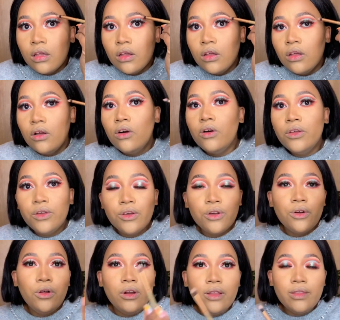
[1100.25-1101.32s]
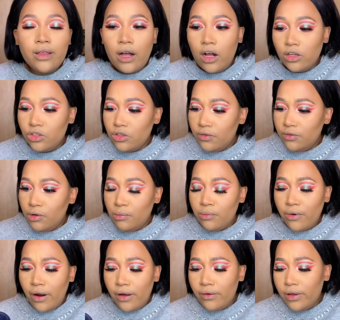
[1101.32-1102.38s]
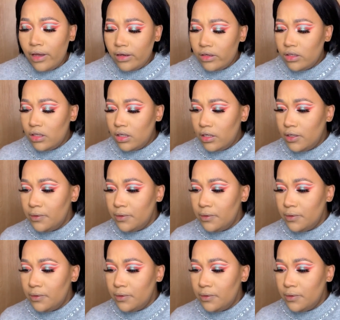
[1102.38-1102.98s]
or you could call it the arch of your brow actually,